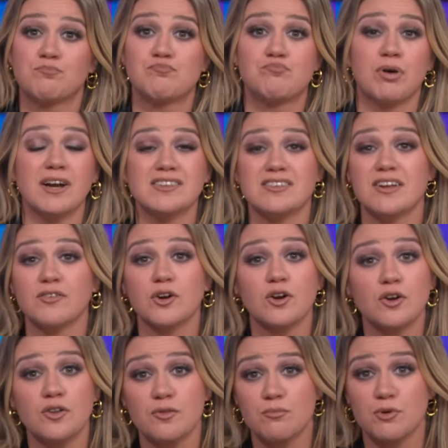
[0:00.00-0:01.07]
Probably never
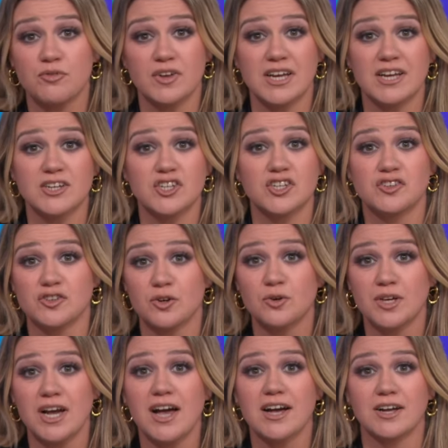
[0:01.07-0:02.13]
heard of the movie because she's so
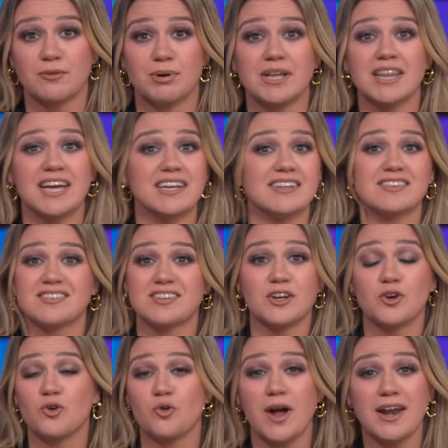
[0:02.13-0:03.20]
young, but that is
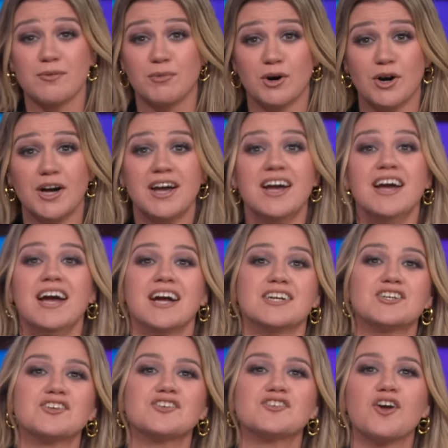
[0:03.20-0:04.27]
incredible. And
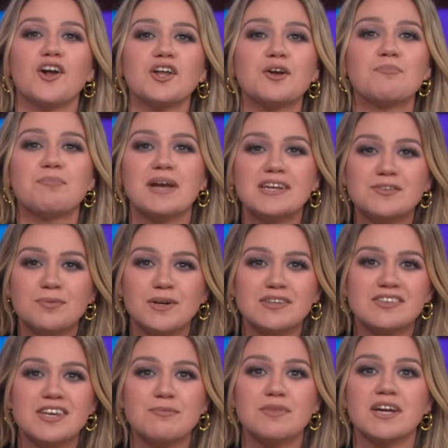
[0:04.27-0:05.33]
she's starting a baseball
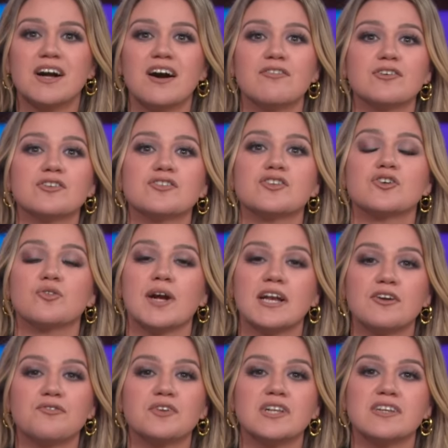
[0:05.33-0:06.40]
team that covers the
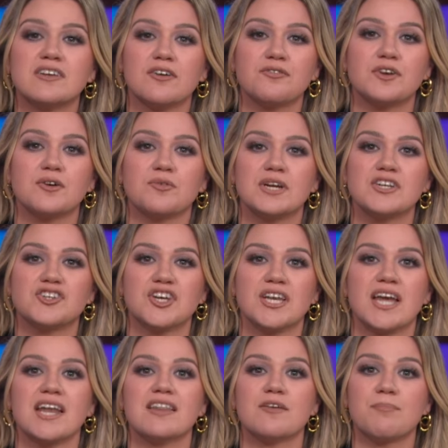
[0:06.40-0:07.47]
greater Philadelphia region,
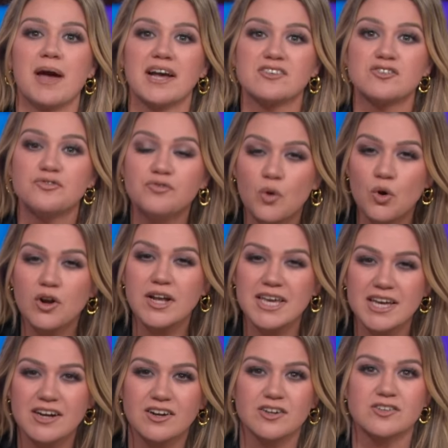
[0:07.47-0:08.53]
and in the past four
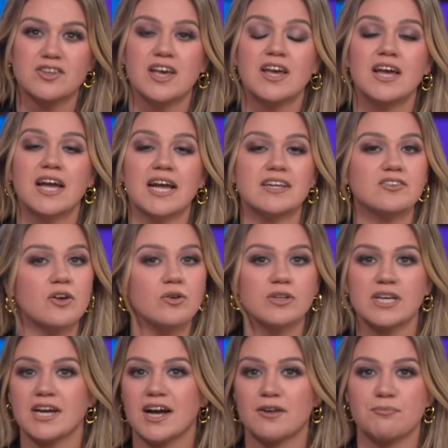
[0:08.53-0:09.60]
years, it's
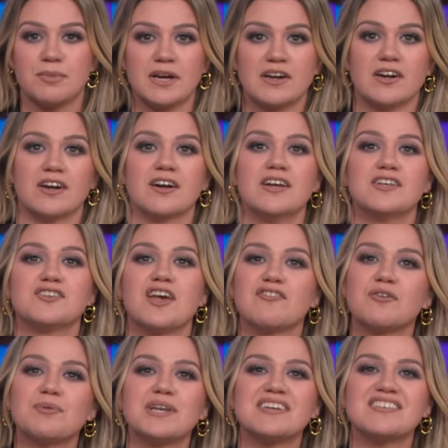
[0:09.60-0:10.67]
only gotten bigger. So
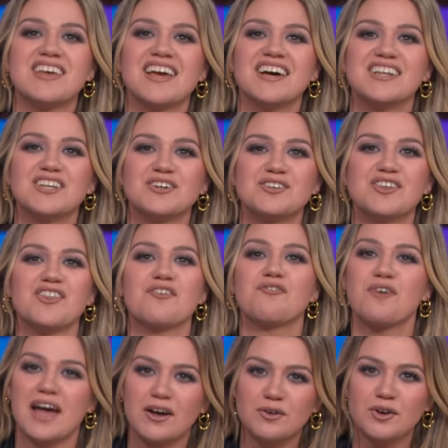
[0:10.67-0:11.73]
everybody say hello to the
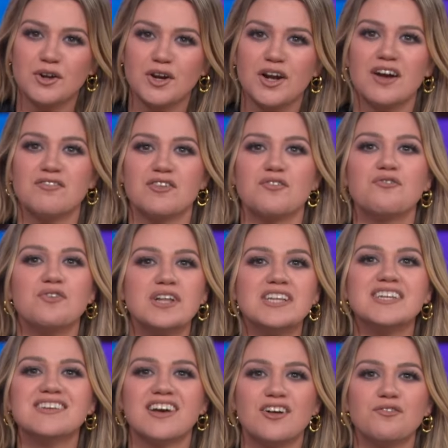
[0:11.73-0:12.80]
founder of the
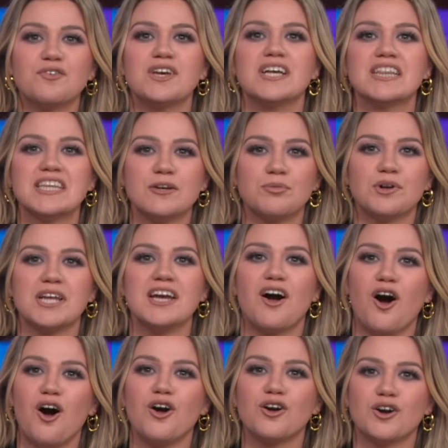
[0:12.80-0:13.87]
Philadelphia Liberty
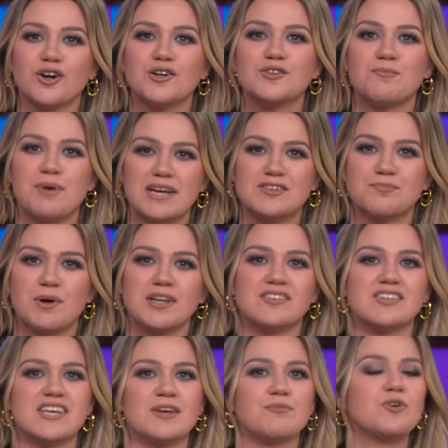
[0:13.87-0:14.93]
All-Girls Baseball
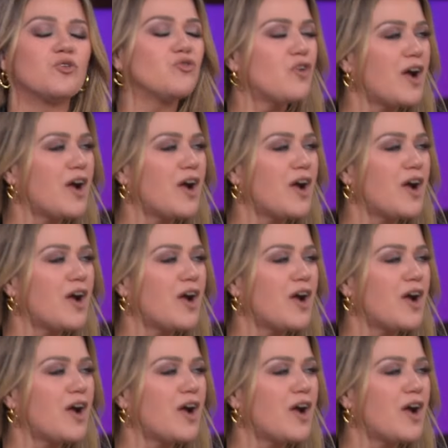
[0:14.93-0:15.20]
Team, Grace!